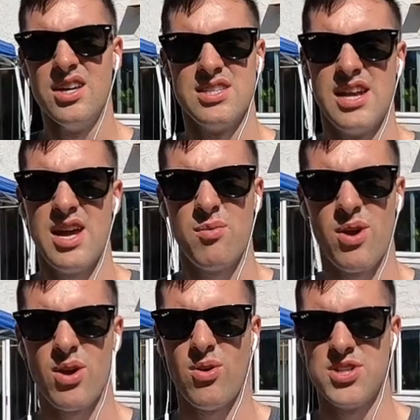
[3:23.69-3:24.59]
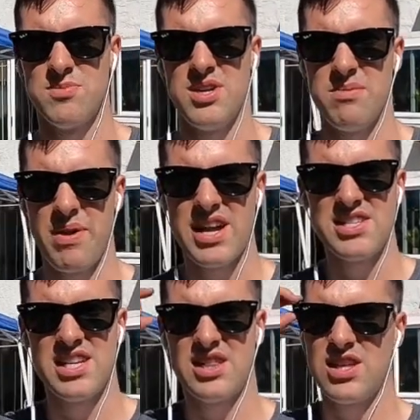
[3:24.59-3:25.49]
Today we are going to be
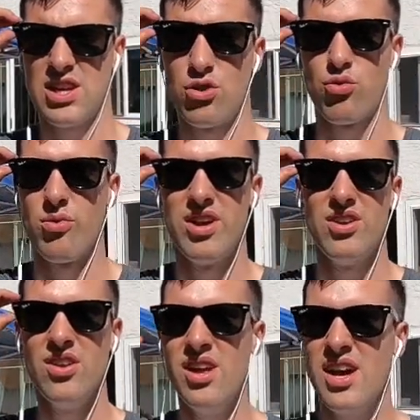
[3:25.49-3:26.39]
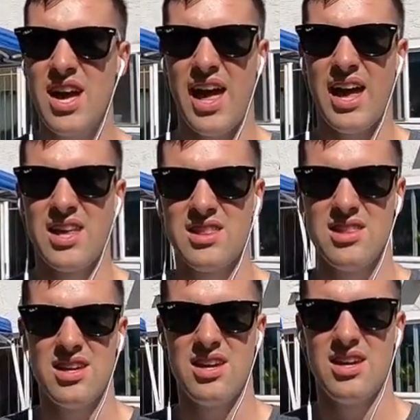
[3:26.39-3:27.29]
painting the grill and
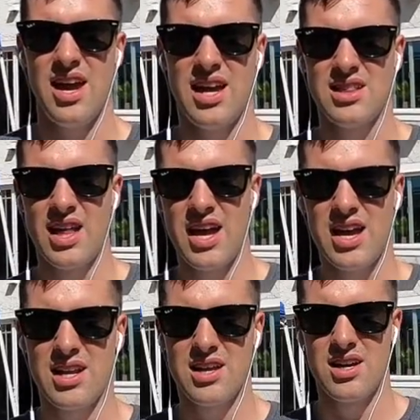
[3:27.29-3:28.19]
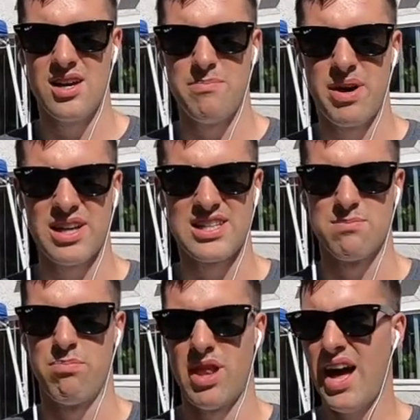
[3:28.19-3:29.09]
the headlight buckets
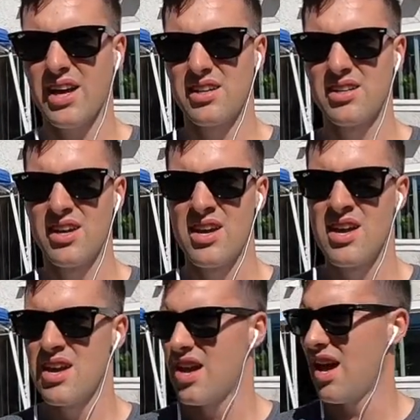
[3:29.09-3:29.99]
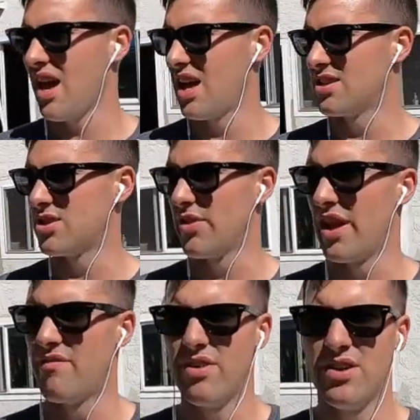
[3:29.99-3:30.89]
black. And so
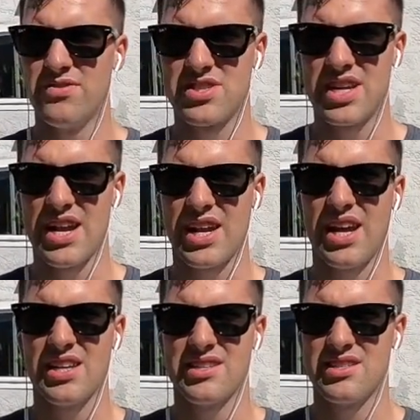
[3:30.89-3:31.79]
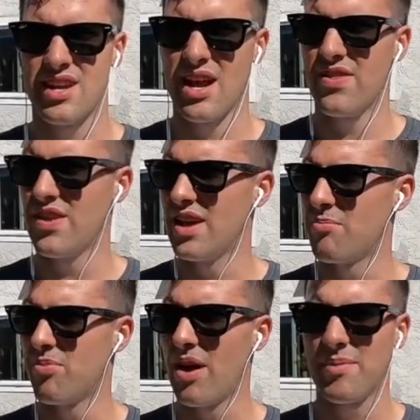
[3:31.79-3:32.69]
that involves sanding it and then
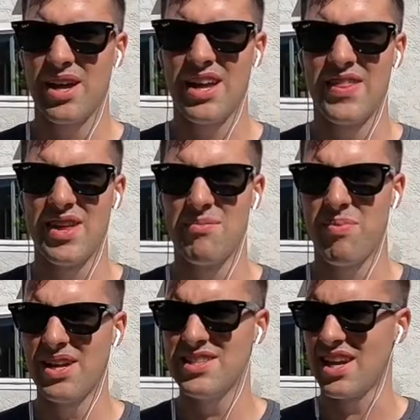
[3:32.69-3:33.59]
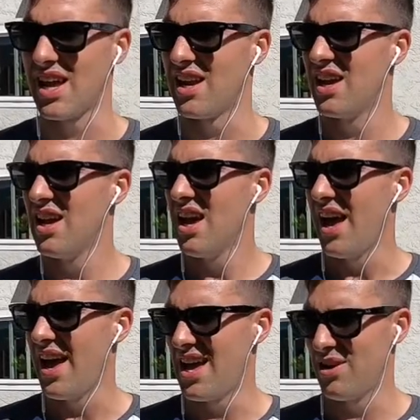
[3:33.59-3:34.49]
priming it and then painting it.
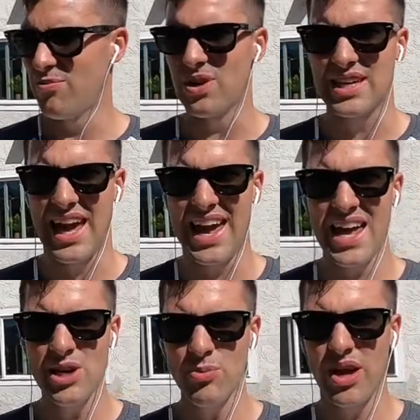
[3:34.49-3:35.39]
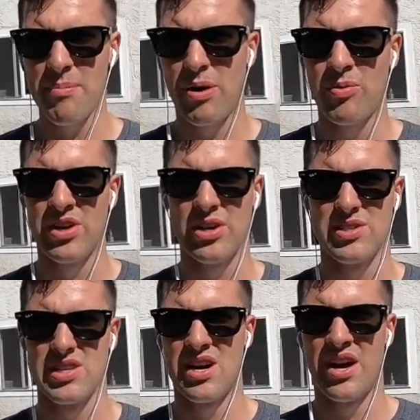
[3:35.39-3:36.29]
And if we can, we'll get my
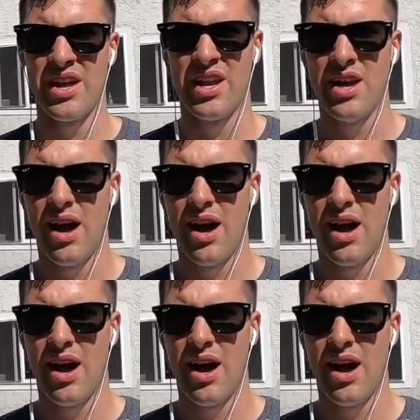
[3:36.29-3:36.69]
windows on.